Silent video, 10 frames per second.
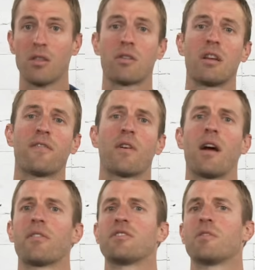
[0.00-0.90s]
looking for
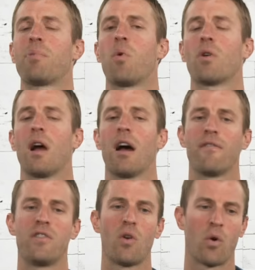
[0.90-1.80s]
healthy support
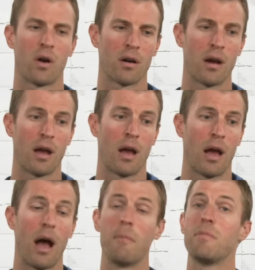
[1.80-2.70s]
of your
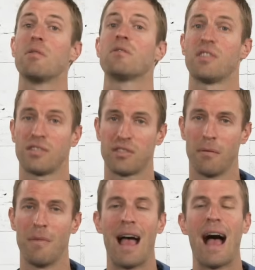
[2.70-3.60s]
immune
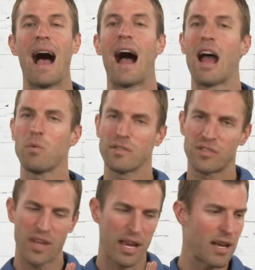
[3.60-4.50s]
system, I would
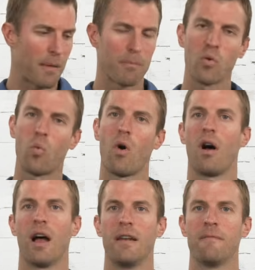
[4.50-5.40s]
say number
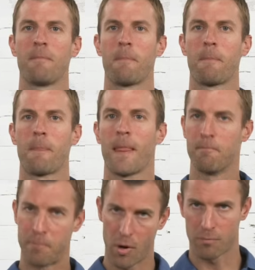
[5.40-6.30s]
one,
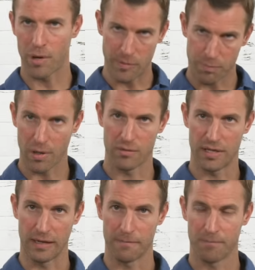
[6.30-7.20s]
bone broth
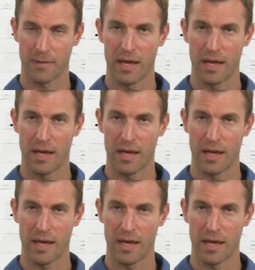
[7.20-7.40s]
protein.